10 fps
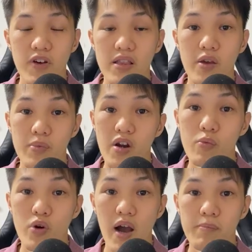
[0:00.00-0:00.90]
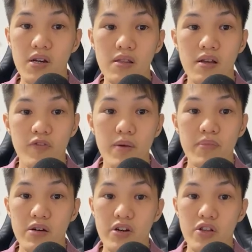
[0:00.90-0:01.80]
Fed tapering will happen, Fed
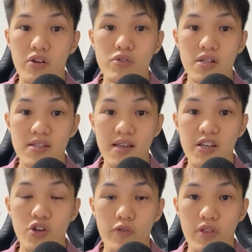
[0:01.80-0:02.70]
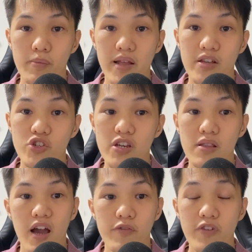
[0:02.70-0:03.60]
may reduce the size of the balance sheet,
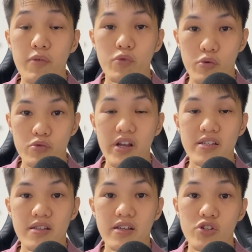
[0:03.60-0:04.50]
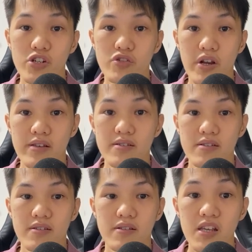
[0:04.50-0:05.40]
and Fed will raise the interest rates.
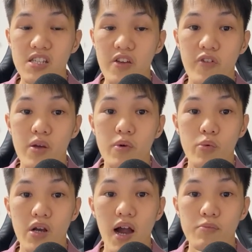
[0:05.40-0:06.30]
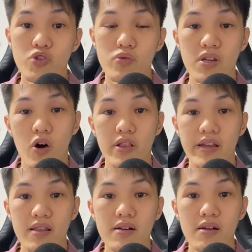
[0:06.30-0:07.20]
This development will come sooner or
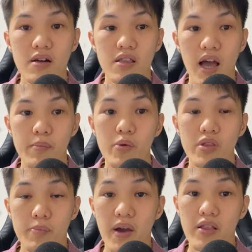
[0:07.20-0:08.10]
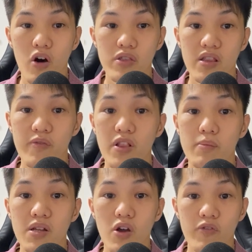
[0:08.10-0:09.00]
later. The timing will depend on the
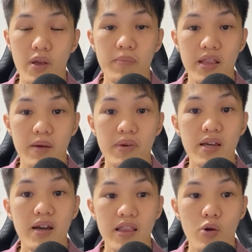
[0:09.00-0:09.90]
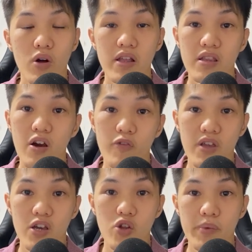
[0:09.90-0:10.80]
development of the pandemic and the quality of
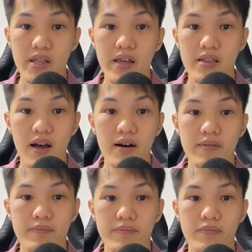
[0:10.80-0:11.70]
the economic data.